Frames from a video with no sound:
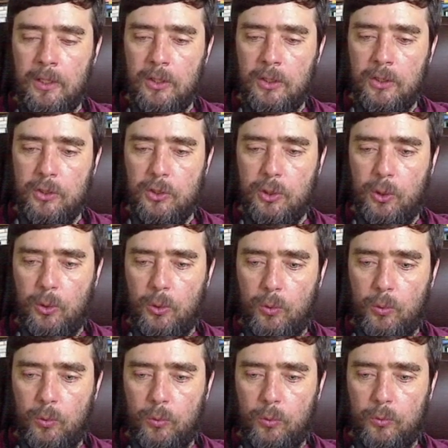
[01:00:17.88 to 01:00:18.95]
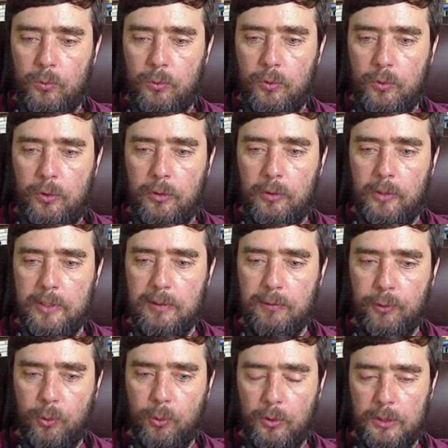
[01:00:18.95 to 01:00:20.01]
So there is, of
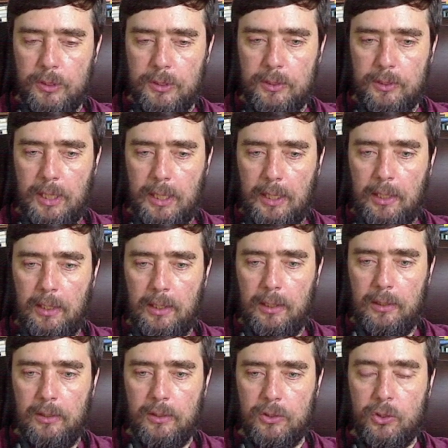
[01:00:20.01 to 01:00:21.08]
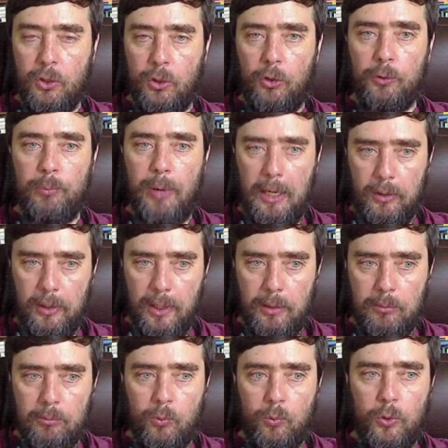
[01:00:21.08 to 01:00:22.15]
course, uh, this current
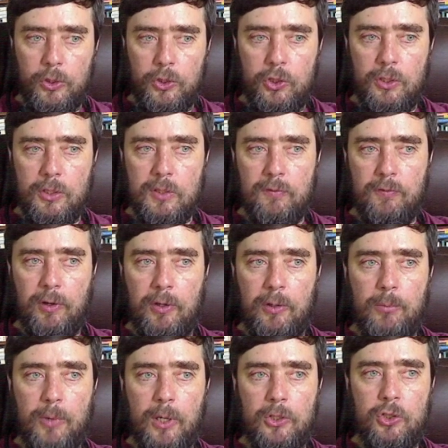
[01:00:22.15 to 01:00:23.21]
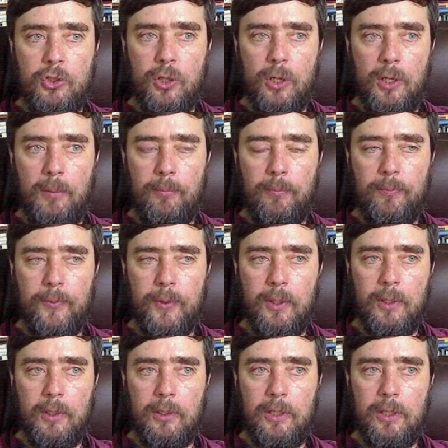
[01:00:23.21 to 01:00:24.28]
paradigm, which is very much, um,
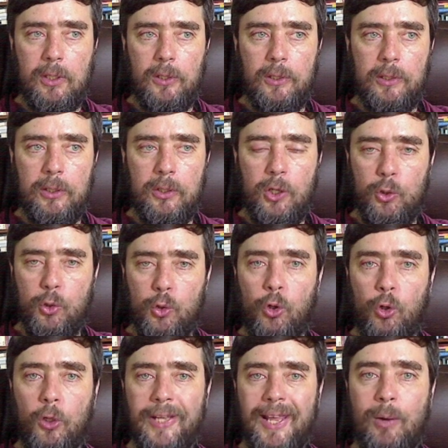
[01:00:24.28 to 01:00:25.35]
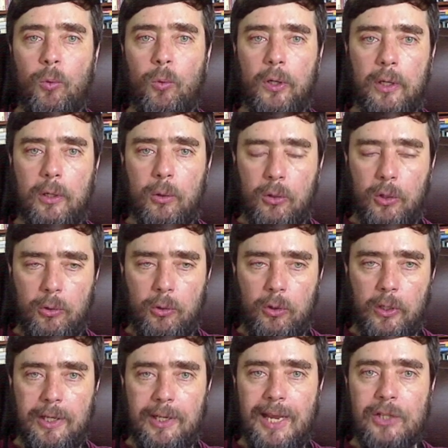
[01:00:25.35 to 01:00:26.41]
they call it a, a neural network or, or
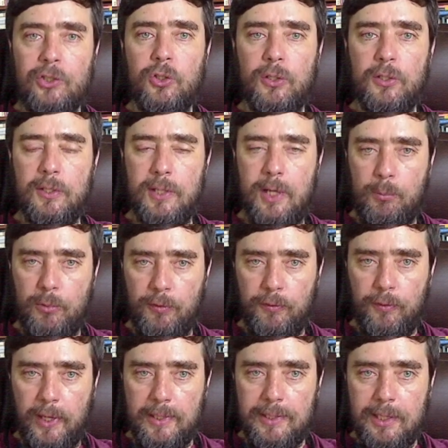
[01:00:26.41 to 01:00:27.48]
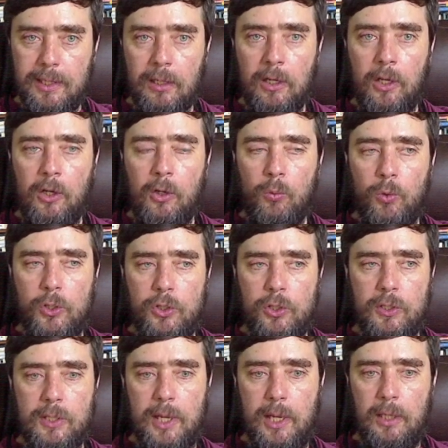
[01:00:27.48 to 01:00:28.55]
a connectionist type of idea, which
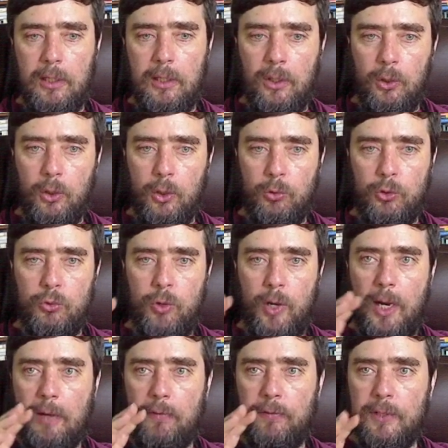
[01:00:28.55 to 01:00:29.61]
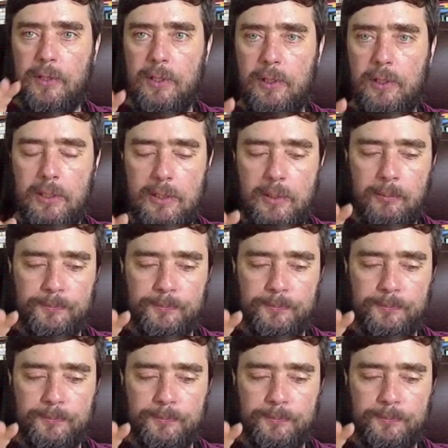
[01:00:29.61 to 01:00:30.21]
is that, look, what you have is these